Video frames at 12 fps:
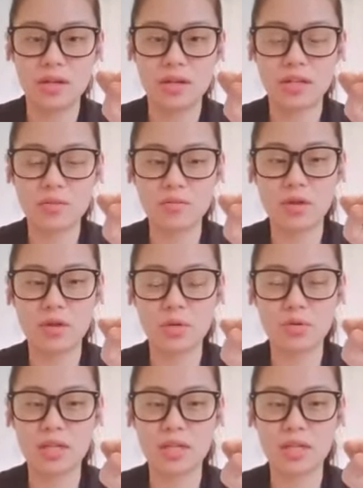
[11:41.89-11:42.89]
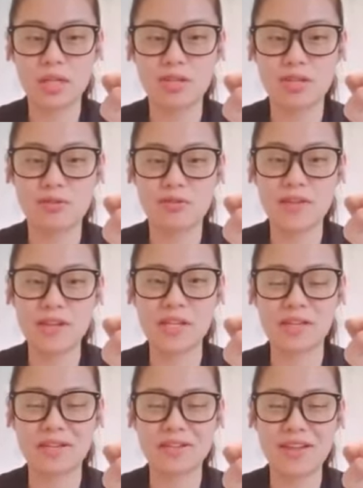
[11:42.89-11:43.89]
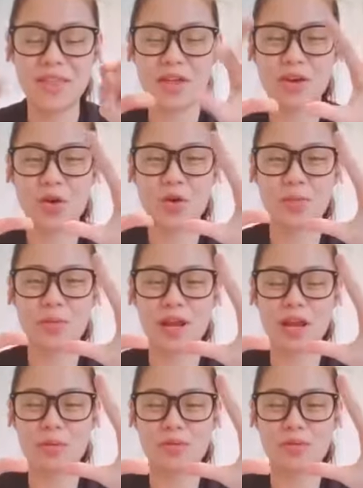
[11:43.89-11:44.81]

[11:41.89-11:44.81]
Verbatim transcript: some closing into fists and then opening.